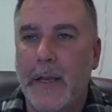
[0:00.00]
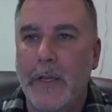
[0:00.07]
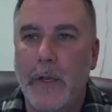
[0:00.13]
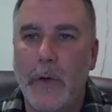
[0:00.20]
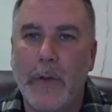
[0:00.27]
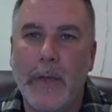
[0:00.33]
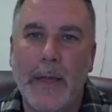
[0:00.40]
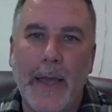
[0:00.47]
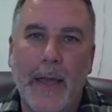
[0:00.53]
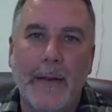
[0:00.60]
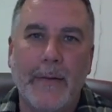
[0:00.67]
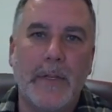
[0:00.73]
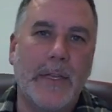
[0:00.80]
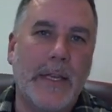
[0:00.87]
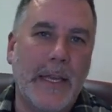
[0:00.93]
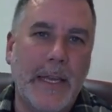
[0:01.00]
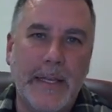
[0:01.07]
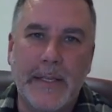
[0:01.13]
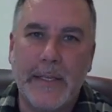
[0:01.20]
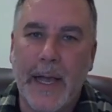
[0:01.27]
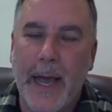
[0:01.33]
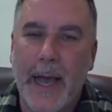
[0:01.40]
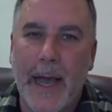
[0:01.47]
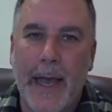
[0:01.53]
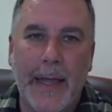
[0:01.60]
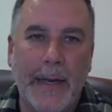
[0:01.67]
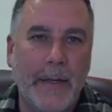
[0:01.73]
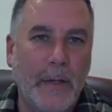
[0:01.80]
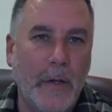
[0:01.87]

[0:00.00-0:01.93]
You can get to the east side,